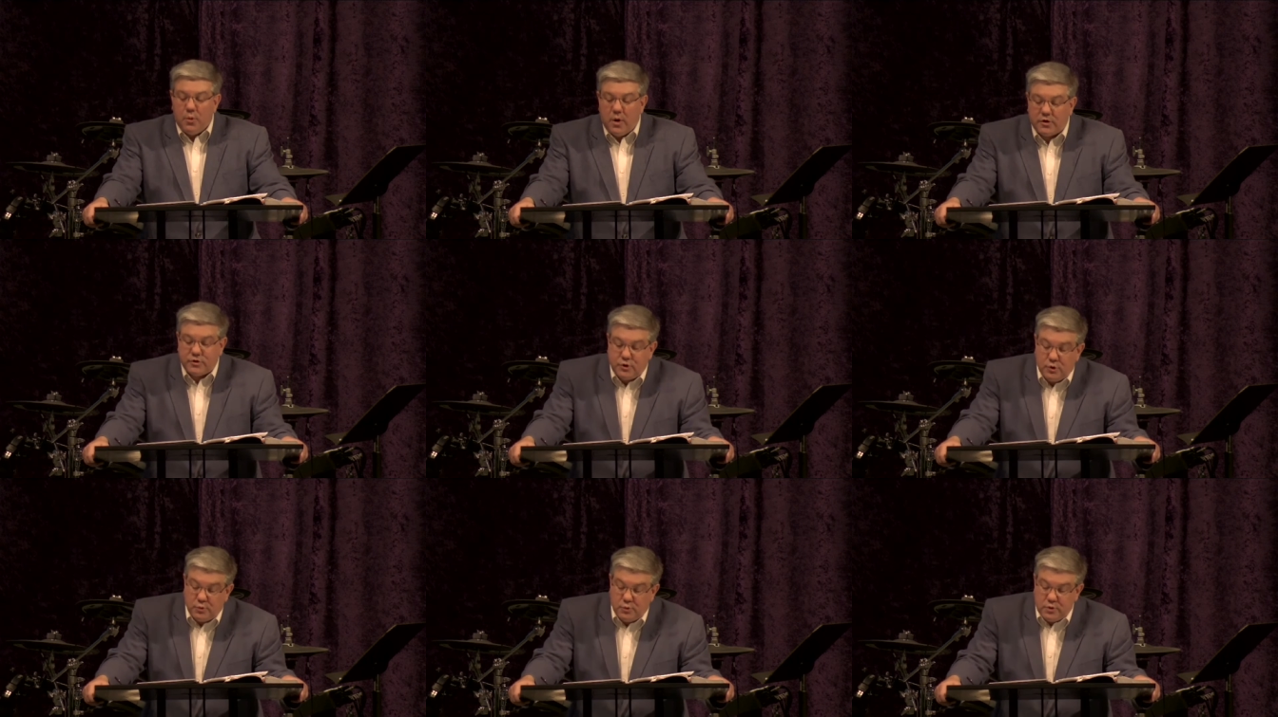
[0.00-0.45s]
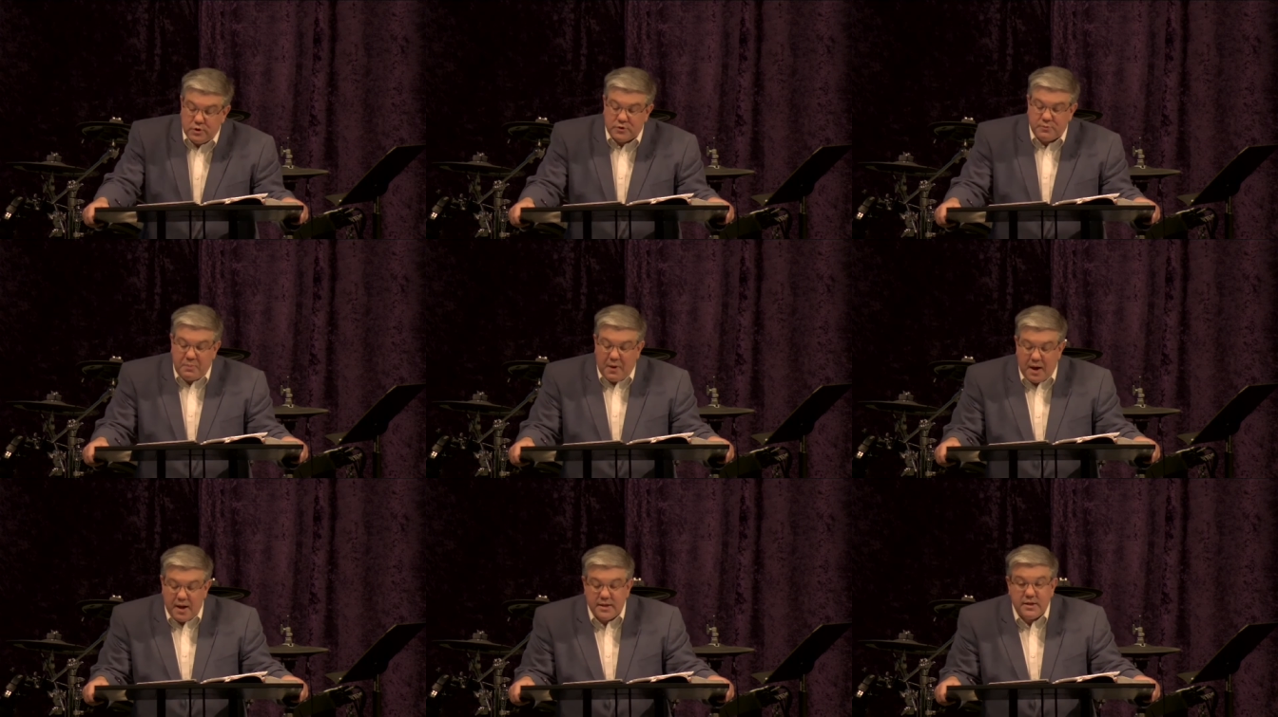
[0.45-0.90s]
Russell
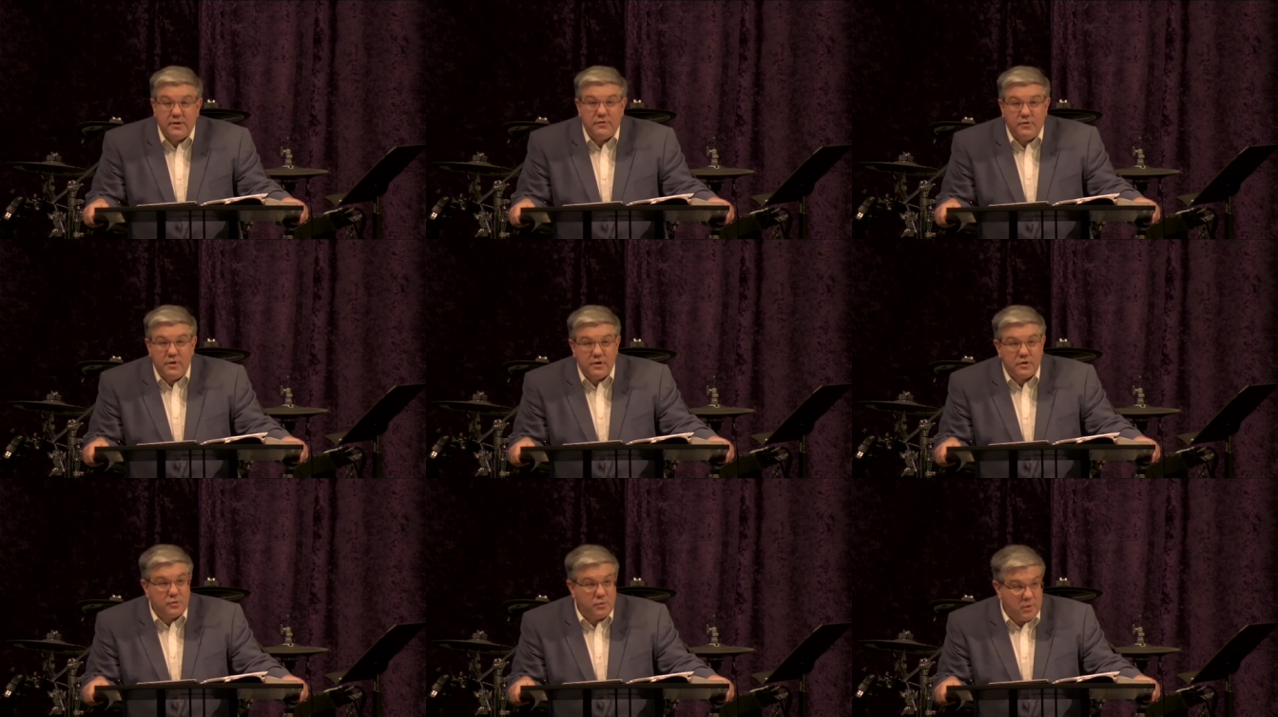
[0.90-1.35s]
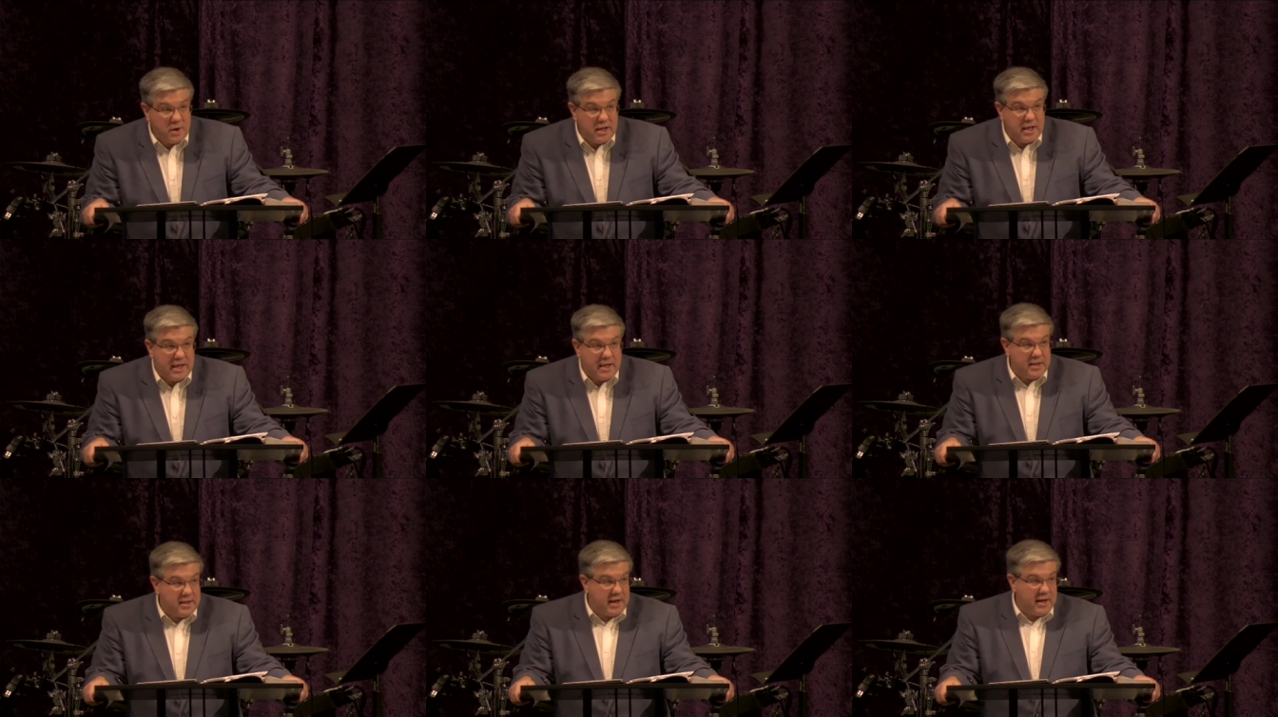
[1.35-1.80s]
responded this
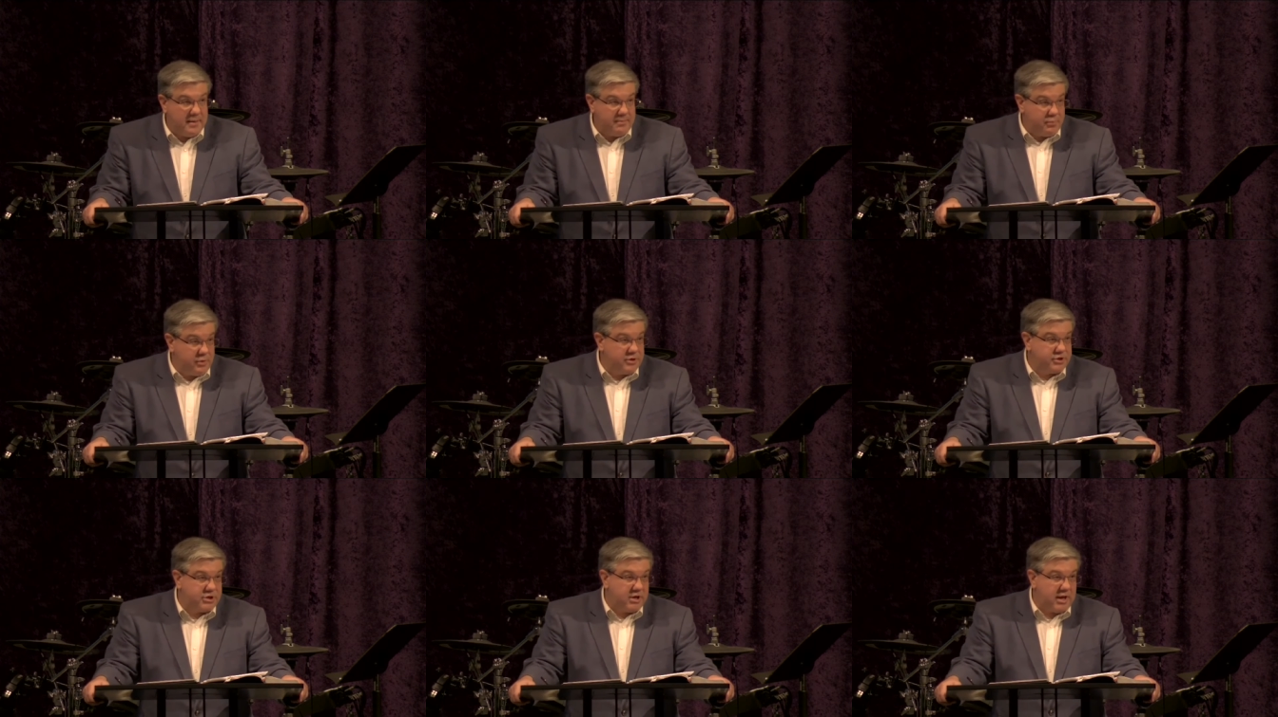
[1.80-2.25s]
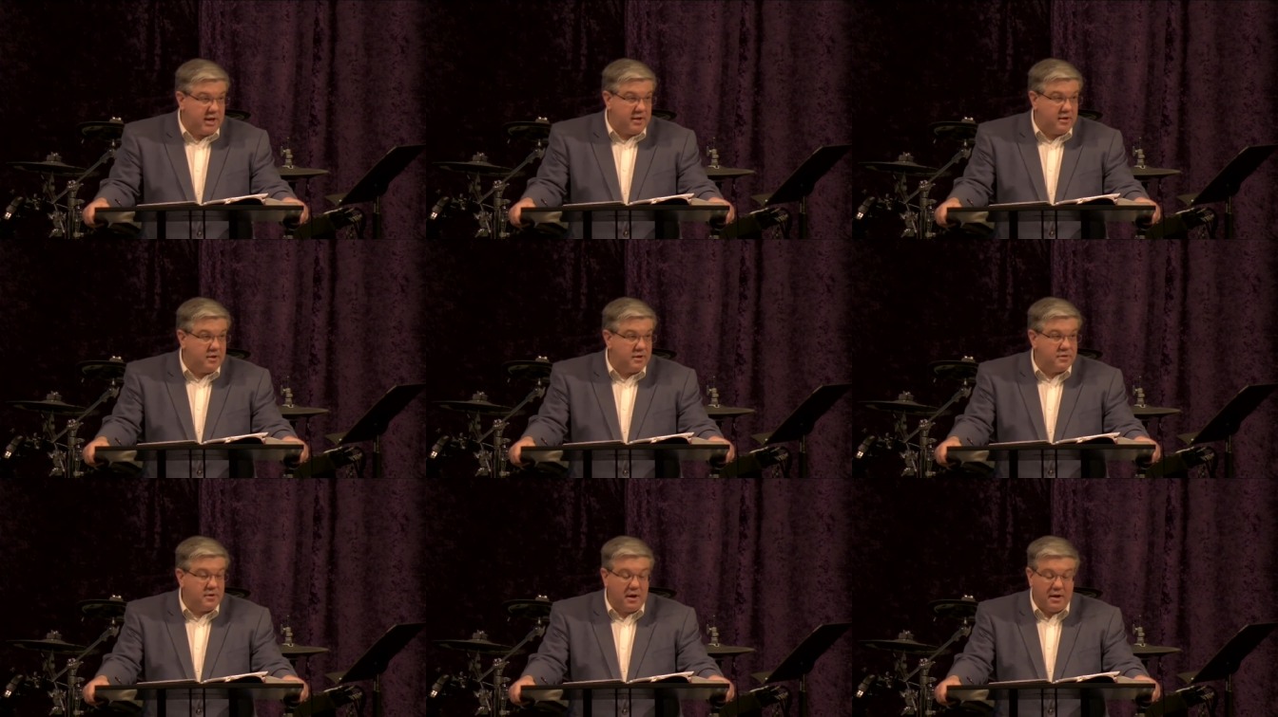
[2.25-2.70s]
way, and I
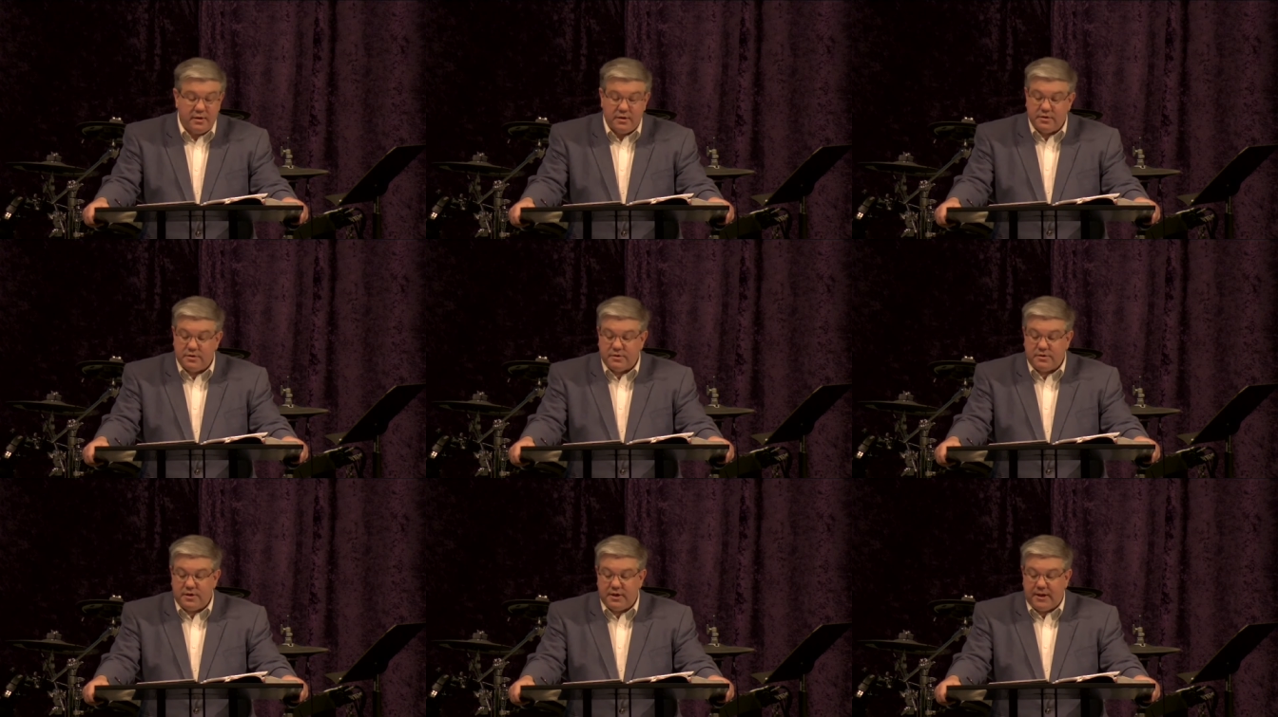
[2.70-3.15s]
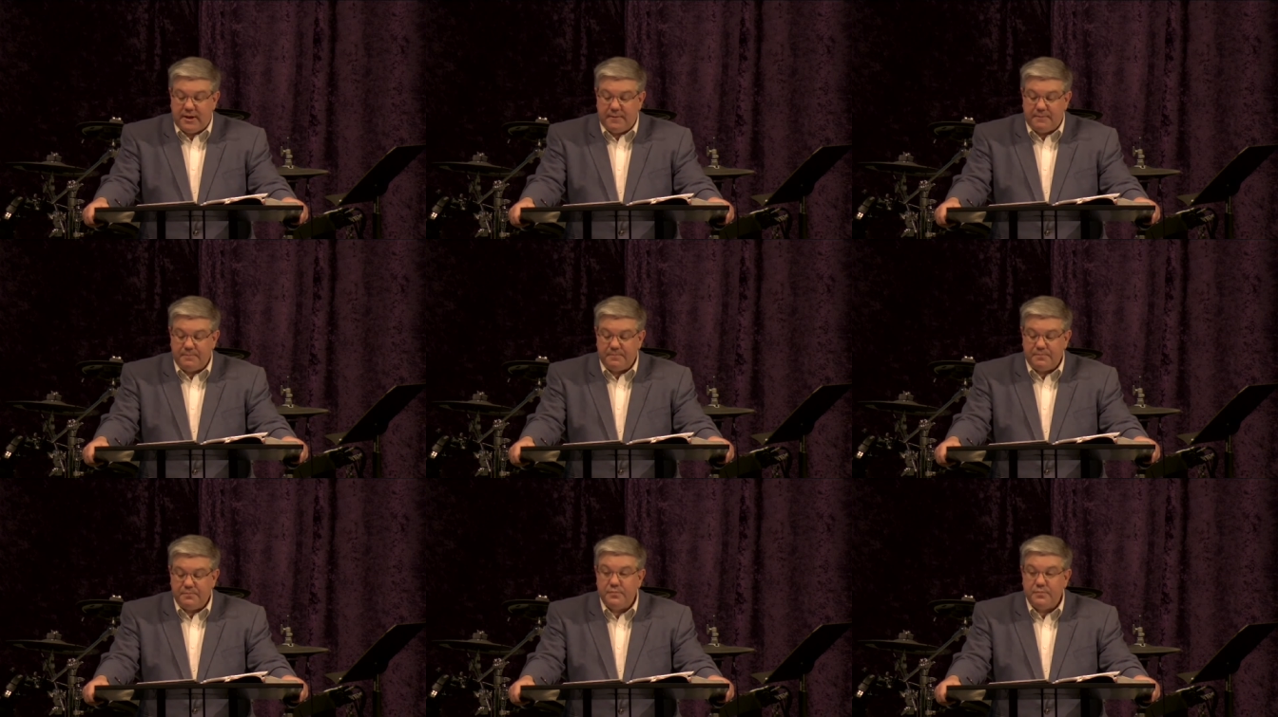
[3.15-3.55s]
appreciate his honesty.